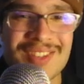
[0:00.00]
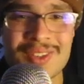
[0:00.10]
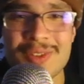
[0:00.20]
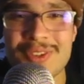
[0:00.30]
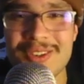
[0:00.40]

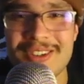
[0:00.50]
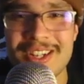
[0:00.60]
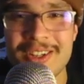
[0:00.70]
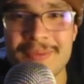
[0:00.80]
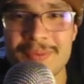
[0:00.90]
for for a
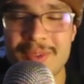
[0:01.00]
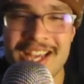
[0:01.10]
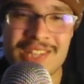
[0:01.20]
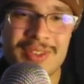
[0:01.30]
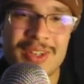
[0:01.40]
while. We
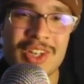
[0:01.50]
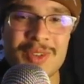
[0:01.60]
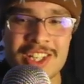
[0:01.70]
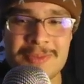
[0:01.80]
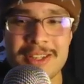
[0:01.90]
asked for Coach
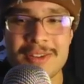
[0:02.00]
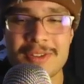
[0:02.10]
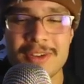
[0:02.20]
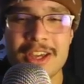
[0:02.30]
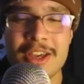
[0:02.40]
West being
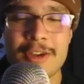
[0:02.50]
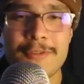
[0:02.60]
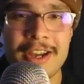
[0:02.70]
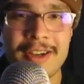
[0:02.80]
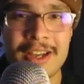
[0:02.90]

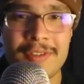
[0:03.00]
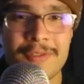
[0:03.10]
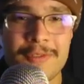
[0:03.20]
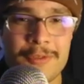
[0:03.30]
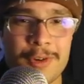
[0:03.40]
fired off
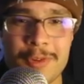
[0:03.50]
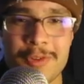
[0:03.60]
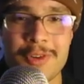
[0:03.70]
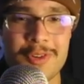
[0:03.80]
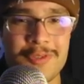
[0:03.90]
for
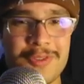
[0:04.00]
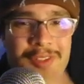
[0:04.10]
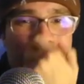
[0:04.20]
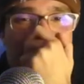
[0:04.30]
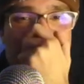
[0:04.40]
for, for, for,
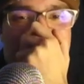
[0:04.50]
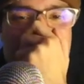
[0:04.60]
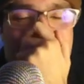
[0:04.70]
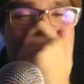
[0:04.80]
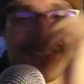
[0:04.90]
for
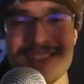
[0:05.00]
ever since